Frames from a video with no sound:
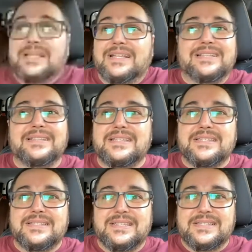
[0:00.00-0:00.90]
this
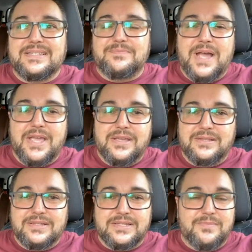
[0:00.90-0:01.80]
is
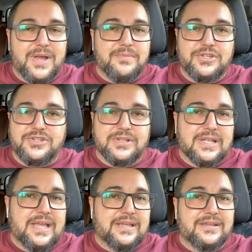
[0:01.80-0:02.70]
my mission.
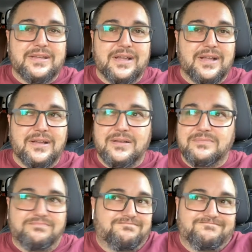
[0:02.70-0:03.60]
Like, I
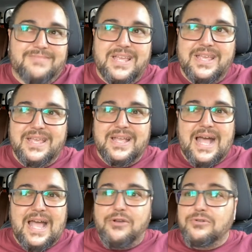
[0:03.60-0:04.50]

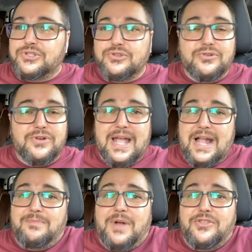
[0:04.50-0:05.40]
also
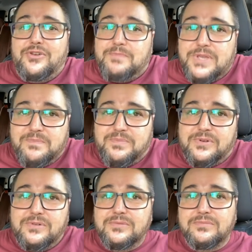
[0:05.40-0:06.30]
help other
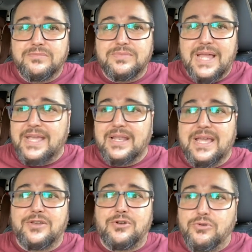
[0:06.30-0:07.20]
people,
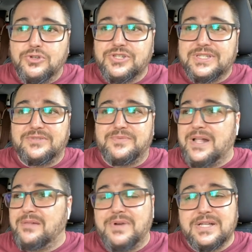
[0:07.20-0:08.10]
like coaches as
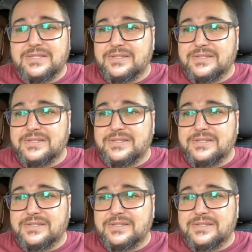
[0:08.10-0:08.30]
well, but